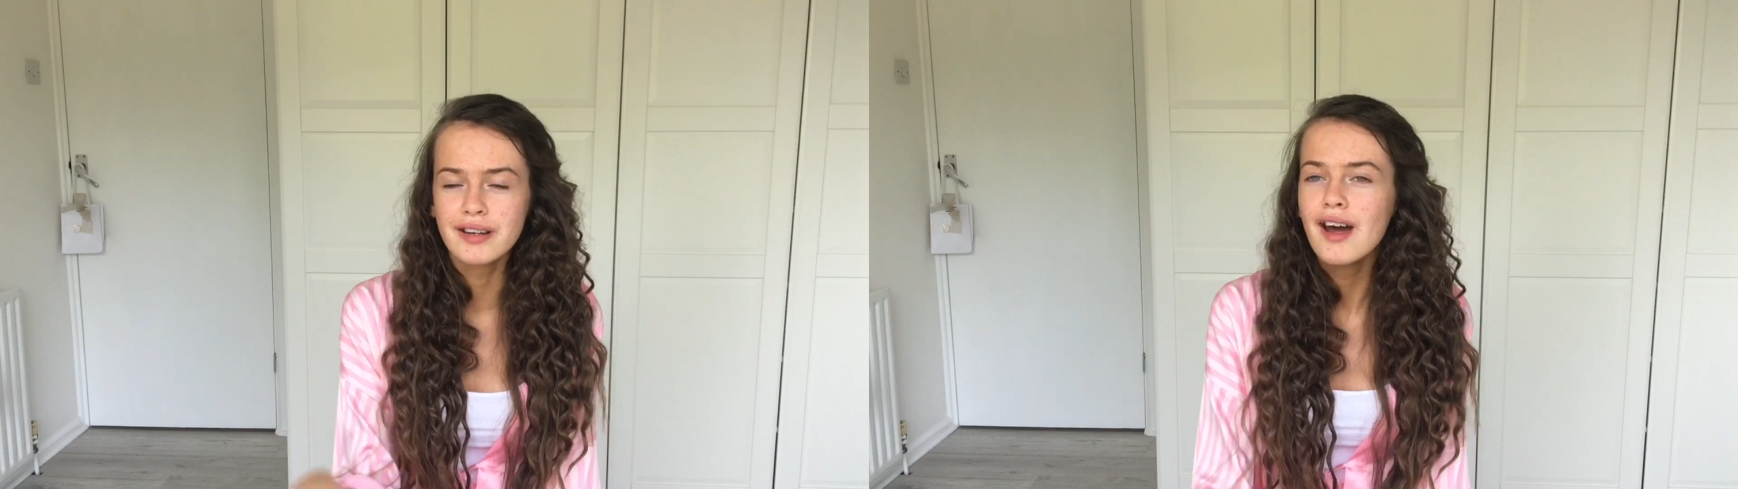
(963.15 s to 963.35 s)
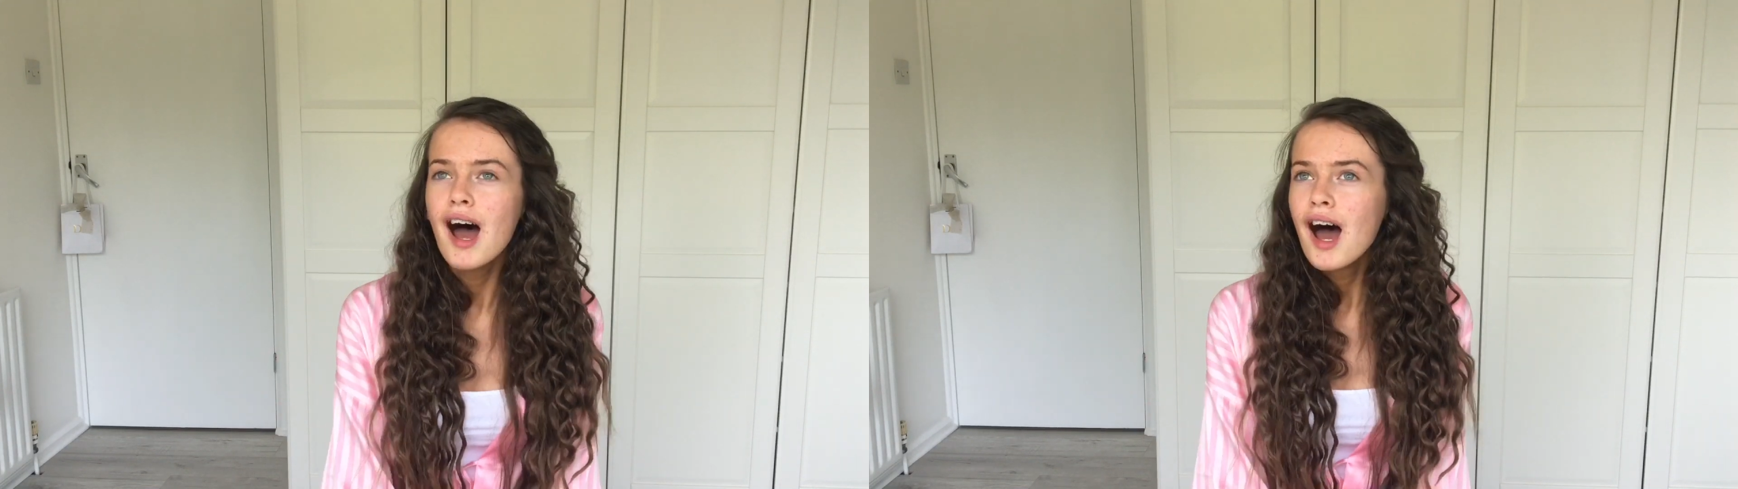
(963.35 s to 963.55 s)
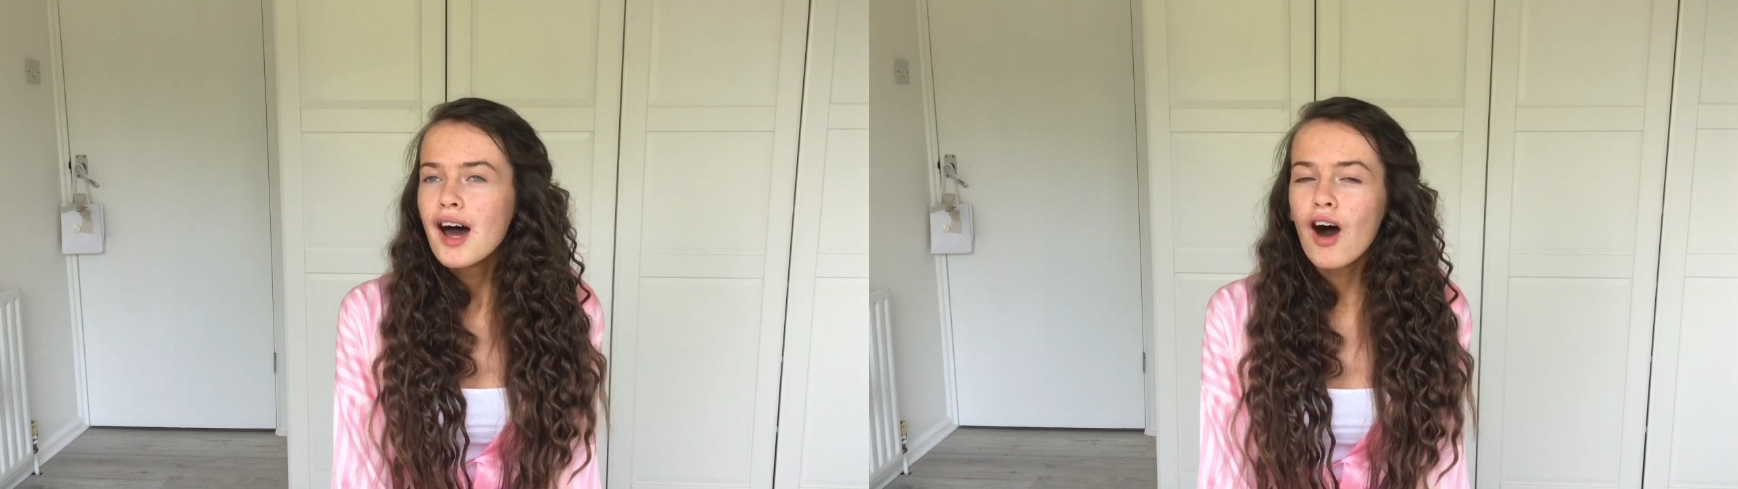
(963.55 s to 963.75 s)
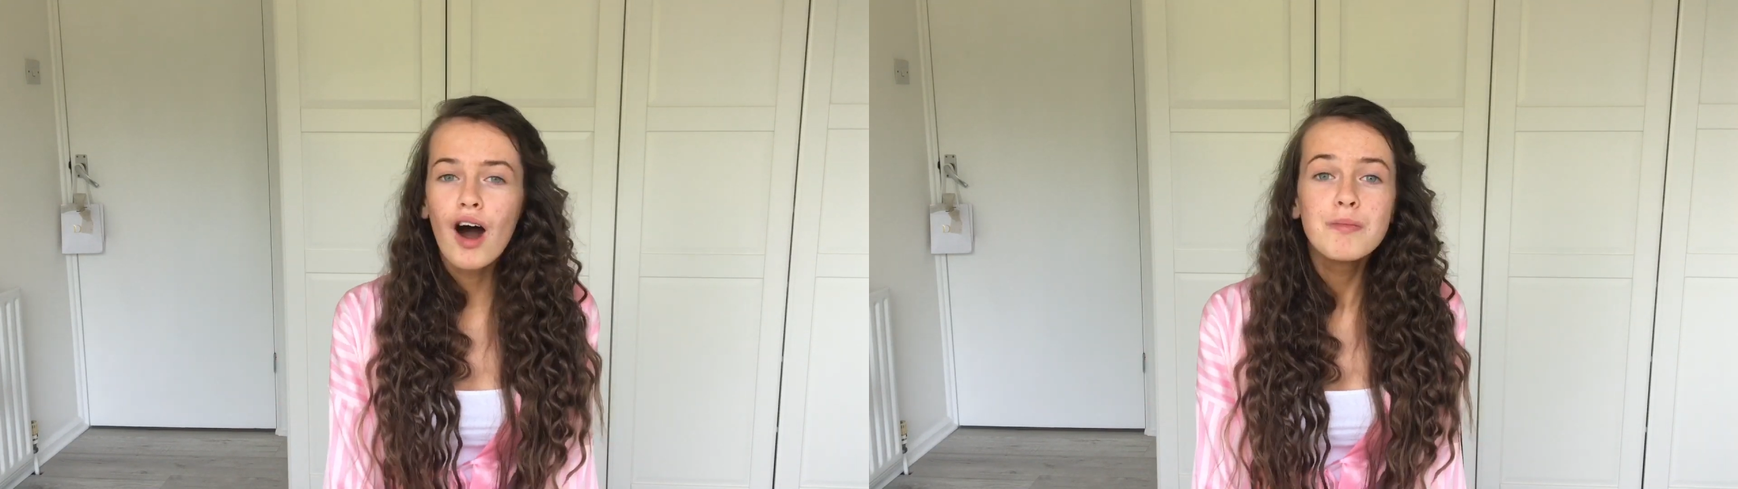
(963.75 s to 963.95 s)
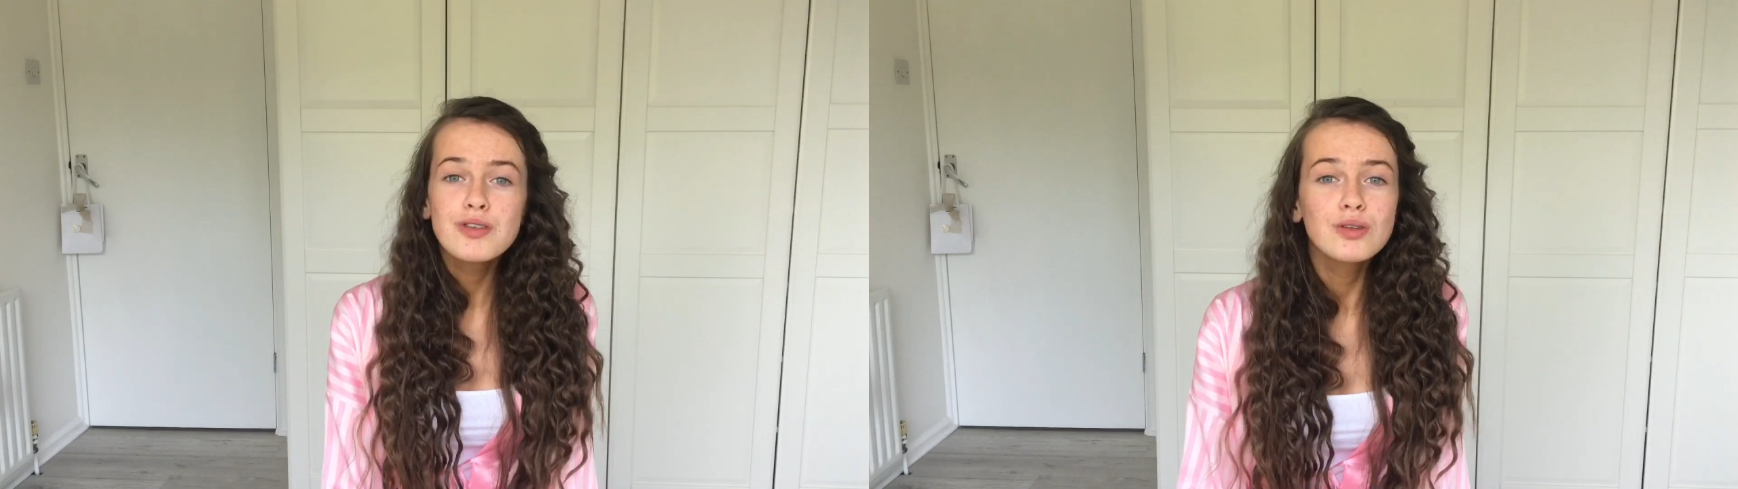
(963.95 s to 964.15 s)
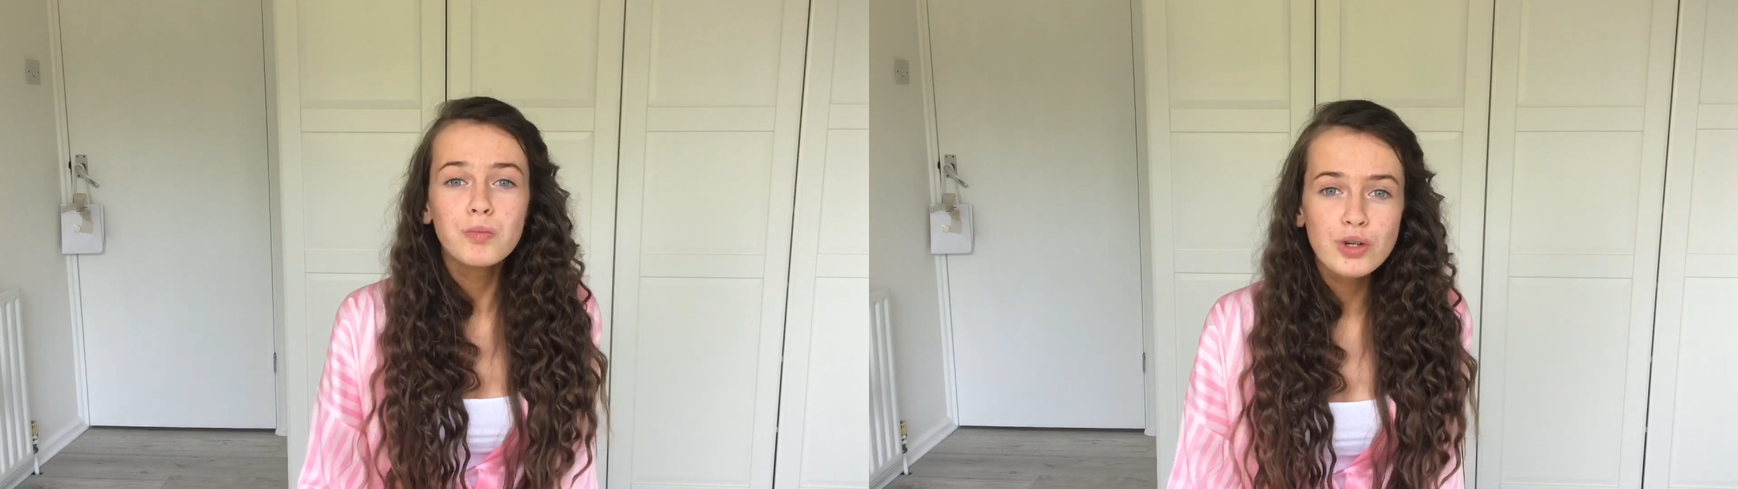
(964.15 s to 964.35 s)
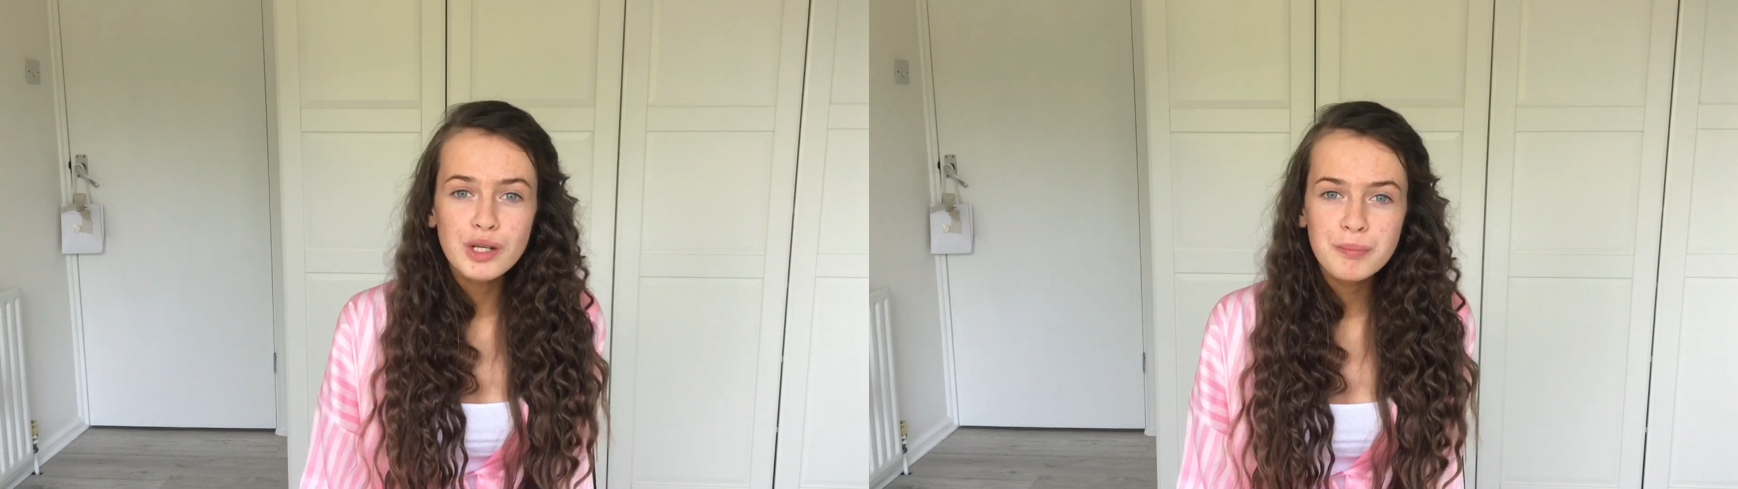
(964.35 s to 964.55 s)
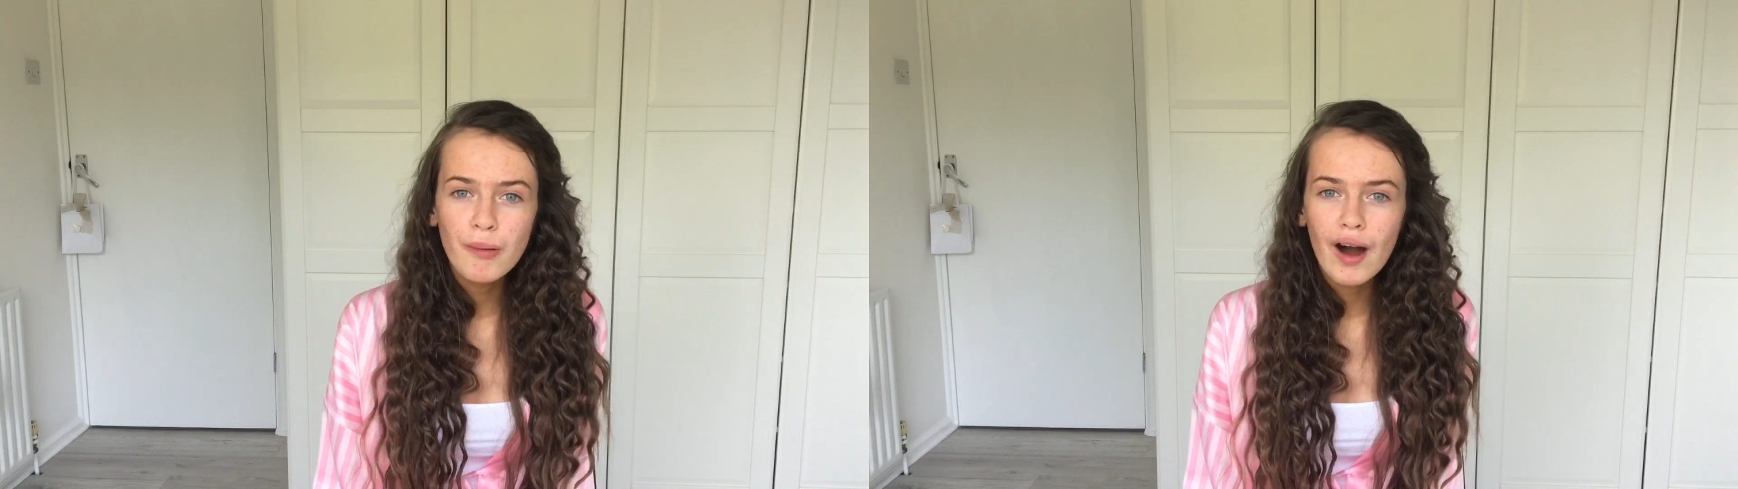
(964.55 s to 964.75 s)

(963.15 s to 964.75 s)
and I just wouldn't.